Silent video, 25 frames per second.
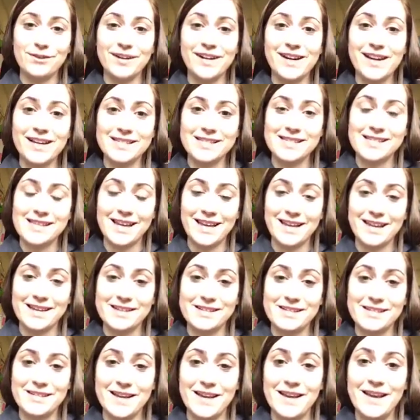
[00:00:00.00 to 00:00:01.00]
for us,
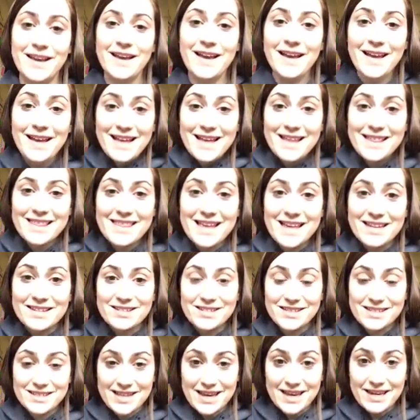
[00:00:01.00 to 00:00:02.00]
and that's
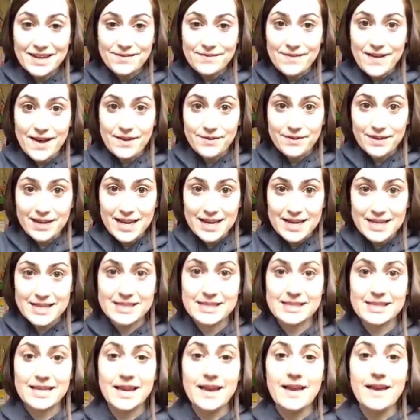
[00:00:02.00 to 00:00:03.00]
just kind of how it
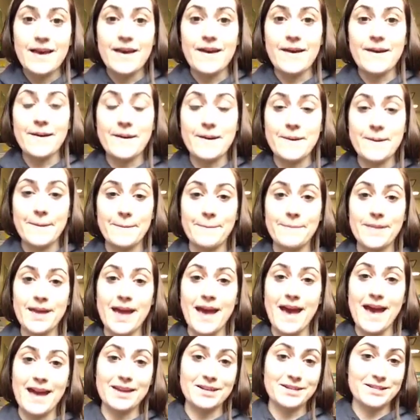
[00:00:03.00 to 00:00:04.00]
is.
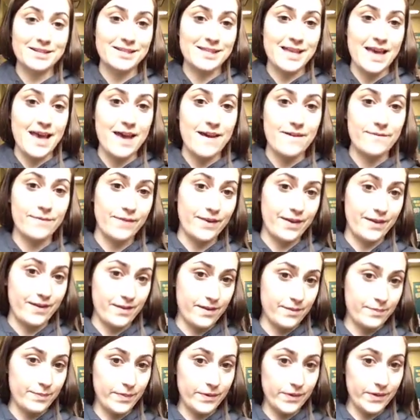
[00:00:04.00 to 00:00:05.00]
But I just have a
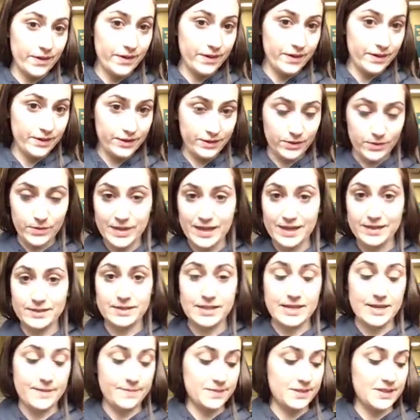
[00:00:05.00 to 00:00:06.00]
couple quick
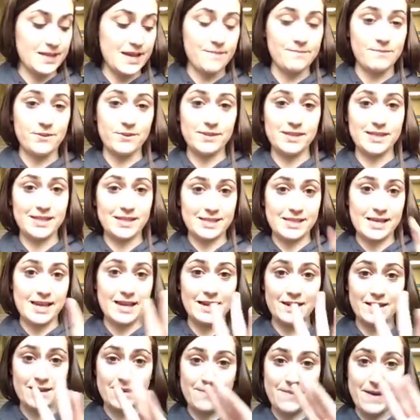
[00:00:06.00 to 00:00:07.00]
tips. I'm most
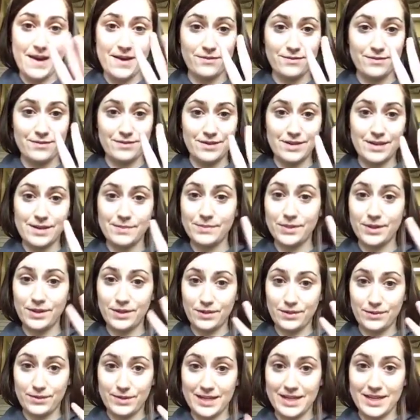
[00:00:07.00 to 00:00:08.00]
excited about number
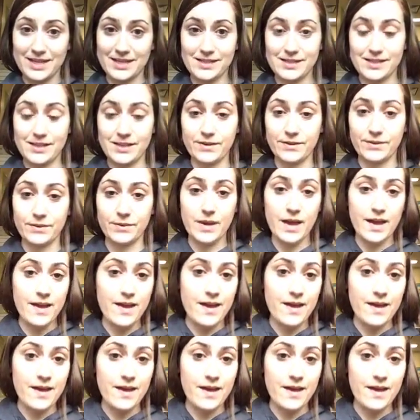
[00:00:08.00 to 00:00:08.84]
3, so